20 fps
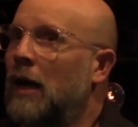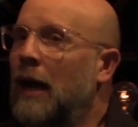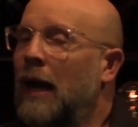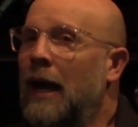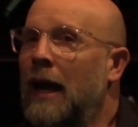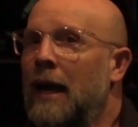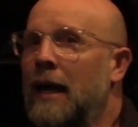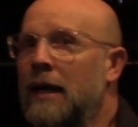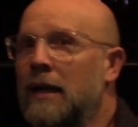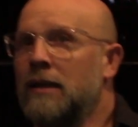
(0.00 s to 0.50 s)

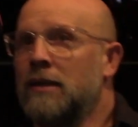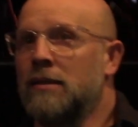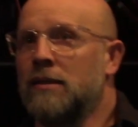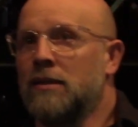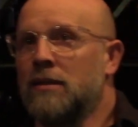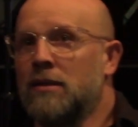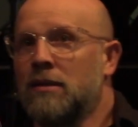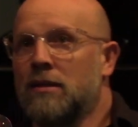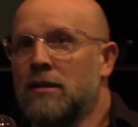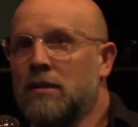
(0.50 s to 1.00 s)

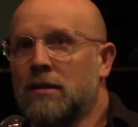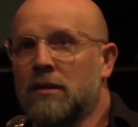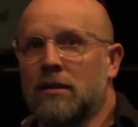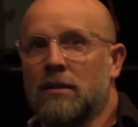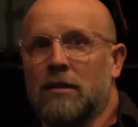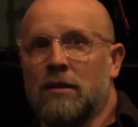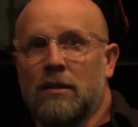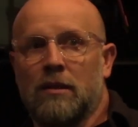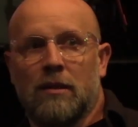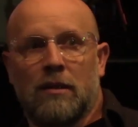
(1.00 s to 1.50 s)
as
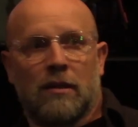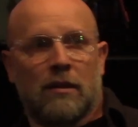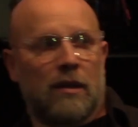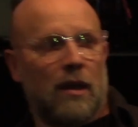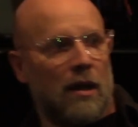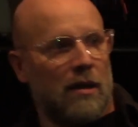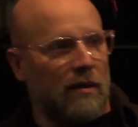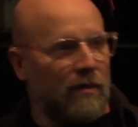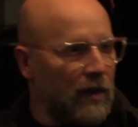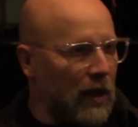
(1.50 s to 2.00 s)

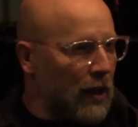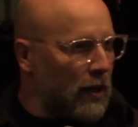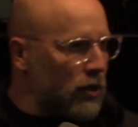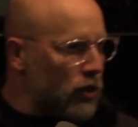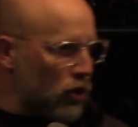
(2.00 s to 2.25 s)
kind of like